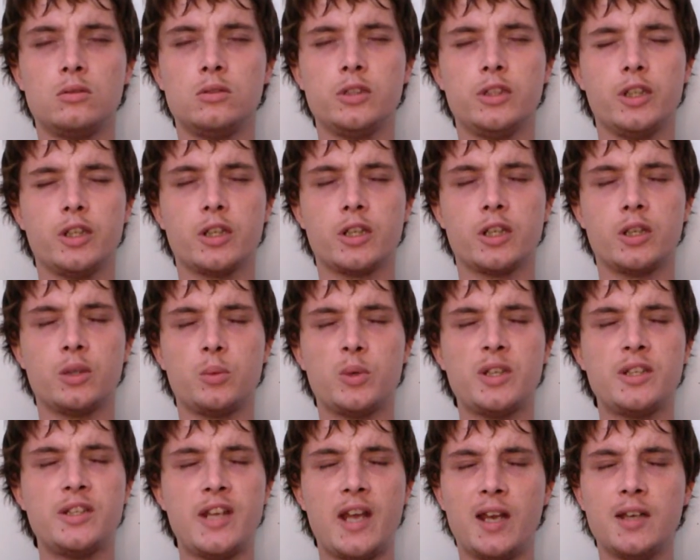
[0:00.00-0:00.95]
you're going to
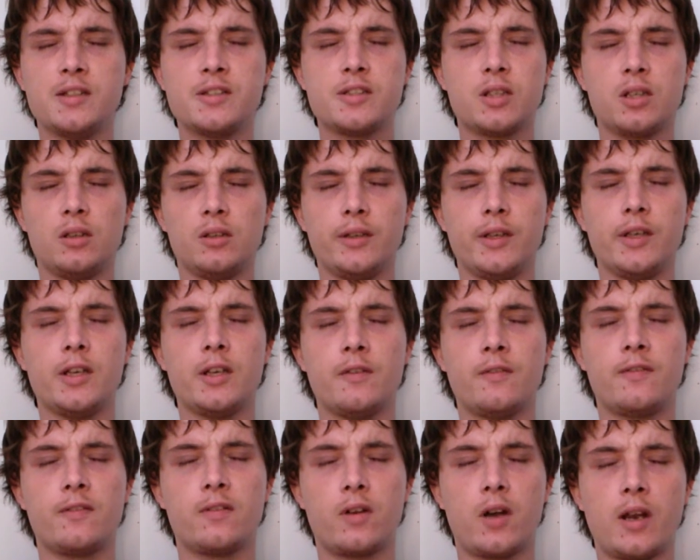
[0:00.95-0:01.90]
intentionally
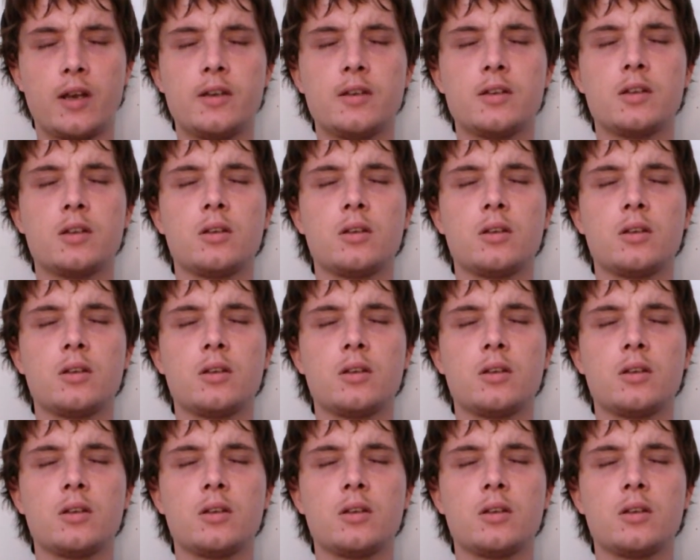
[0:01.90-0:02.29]
confront